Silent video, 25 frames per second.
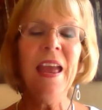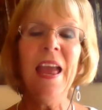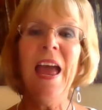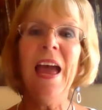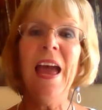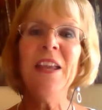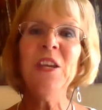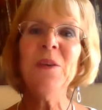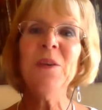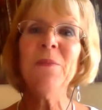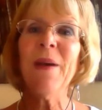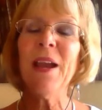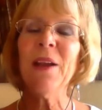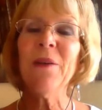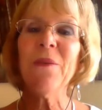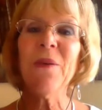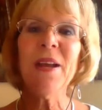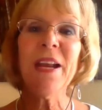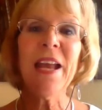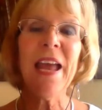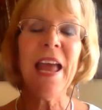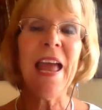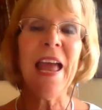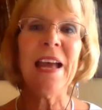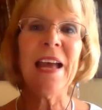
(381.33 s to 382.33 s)
And you might want
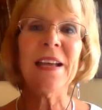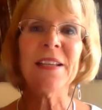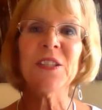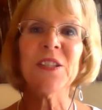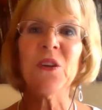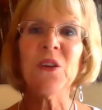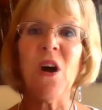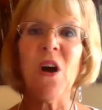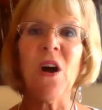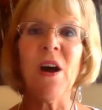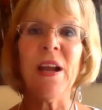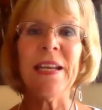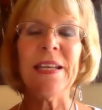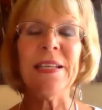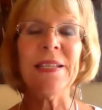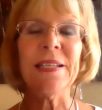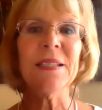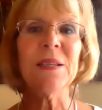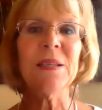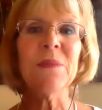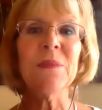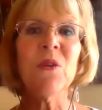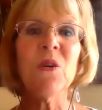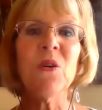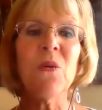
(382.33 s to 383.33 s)
to ask your audience
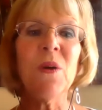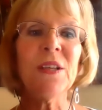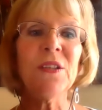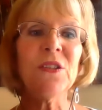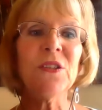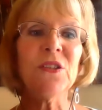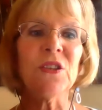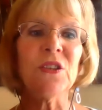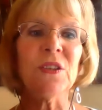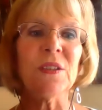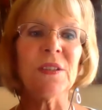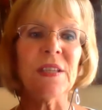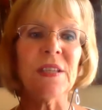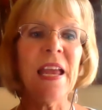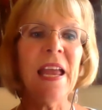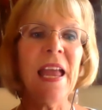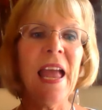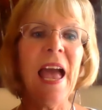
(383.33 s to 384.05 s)
some questions.